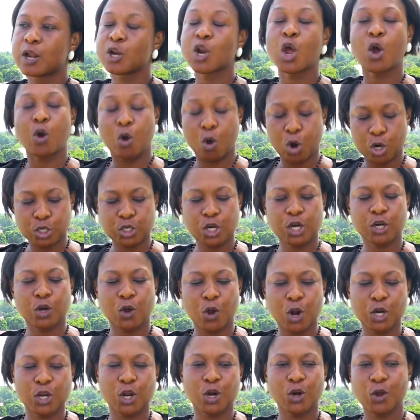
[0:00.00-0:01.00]
No, hold
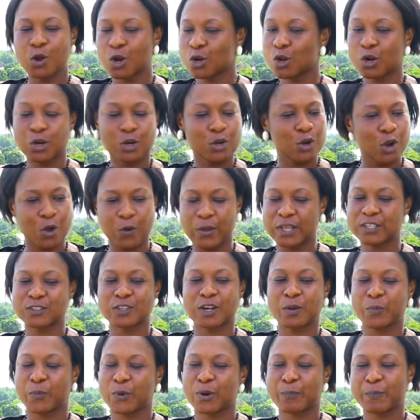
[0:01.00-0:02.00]
on. No, it's
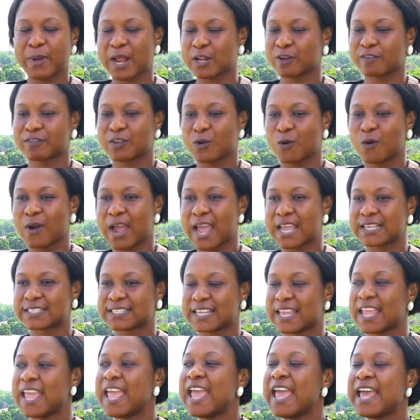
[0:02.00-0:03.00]
not a part of the
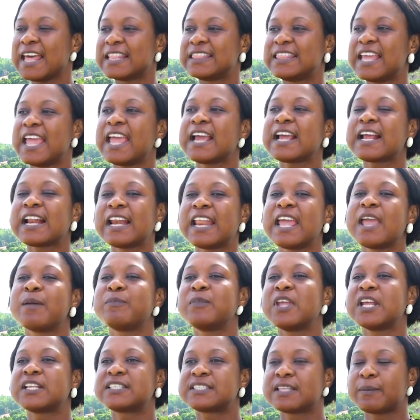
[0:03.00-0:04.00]
OIC. They
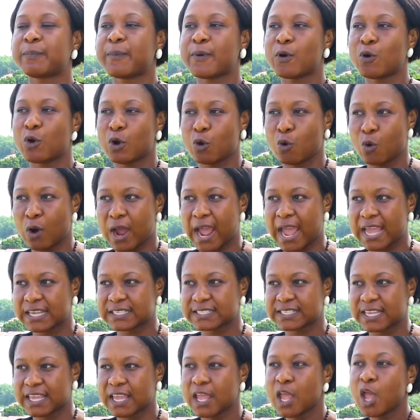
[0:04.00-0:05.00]
claim it's the
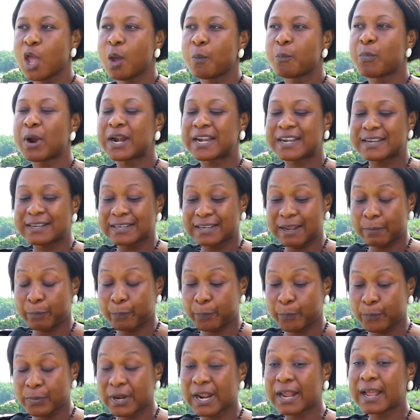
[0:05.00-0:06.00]
OIC, but
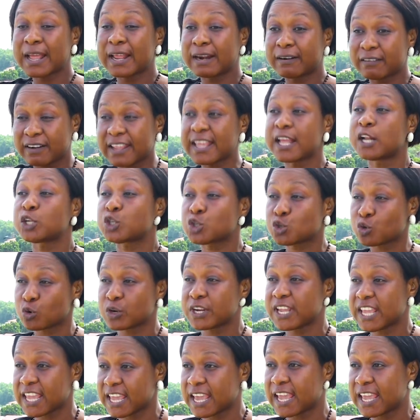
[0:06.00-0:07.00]
the real truth
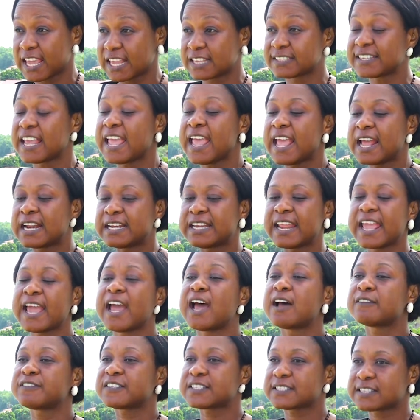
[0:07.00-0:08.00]
here is they
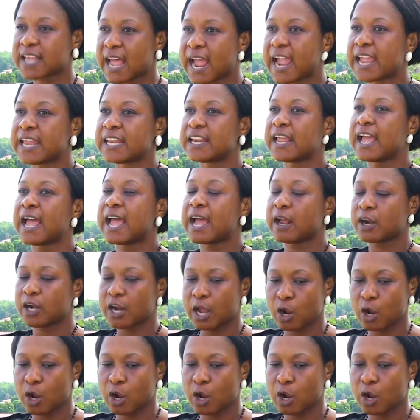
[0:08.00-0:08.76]
have signed a